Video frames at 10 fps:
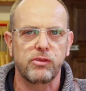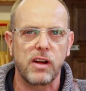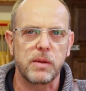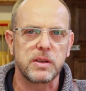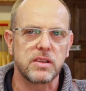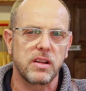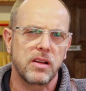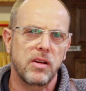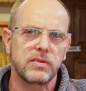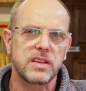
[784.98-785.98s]
fibers
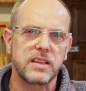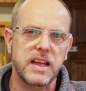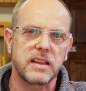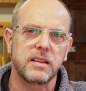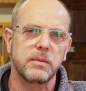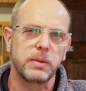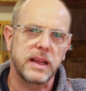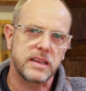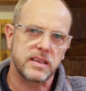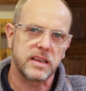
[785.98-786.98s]
on. After that, the
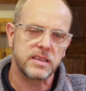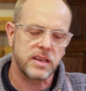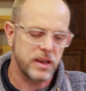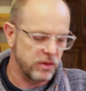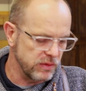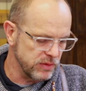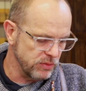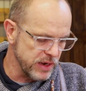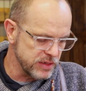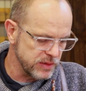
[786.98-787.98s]
blade takes care of the
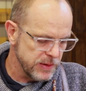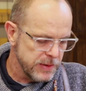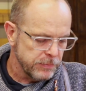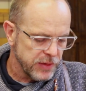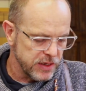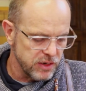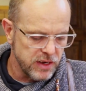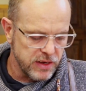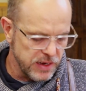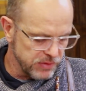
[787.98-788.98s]
rest and you
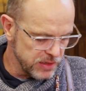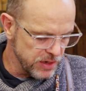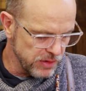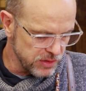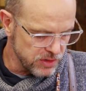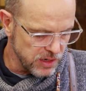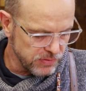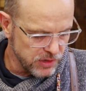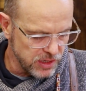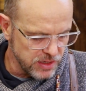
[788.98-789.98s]
don't have the tear out. So
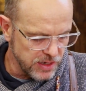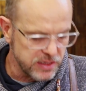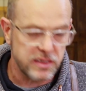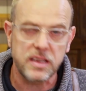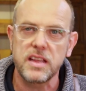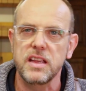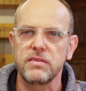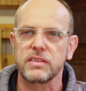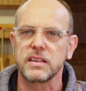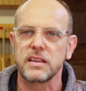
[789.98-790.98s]
I've got a nice,
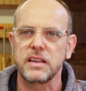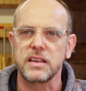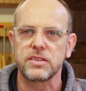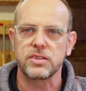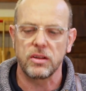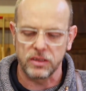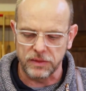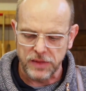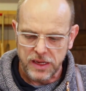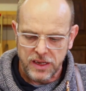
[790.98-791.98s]
even, clean
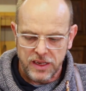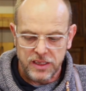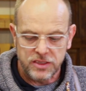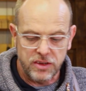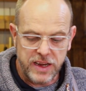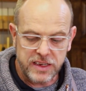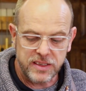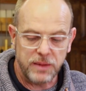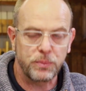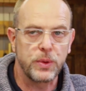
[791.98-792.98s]
shoulder. So
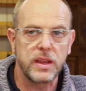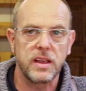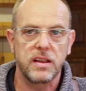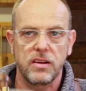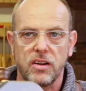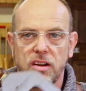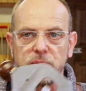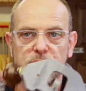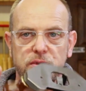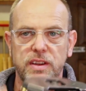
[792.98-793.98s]
next up, we are
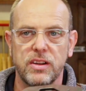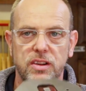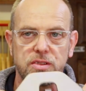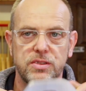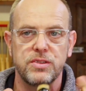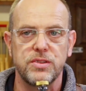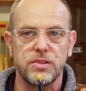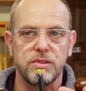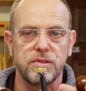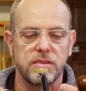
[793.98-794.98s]
moving on
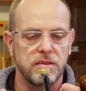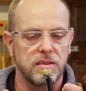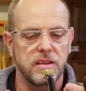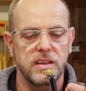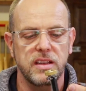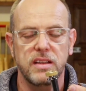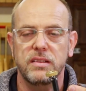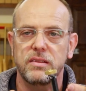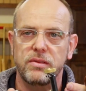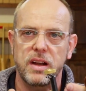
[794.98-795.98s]
to the
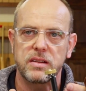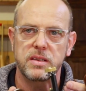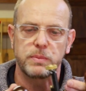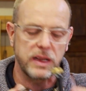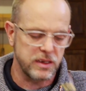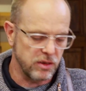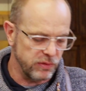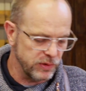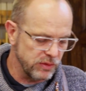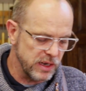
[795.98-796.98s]
router plane. And
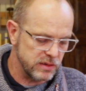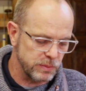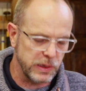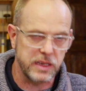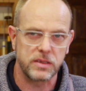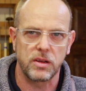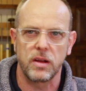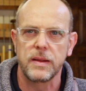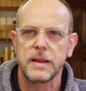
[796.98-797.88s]
often router planes are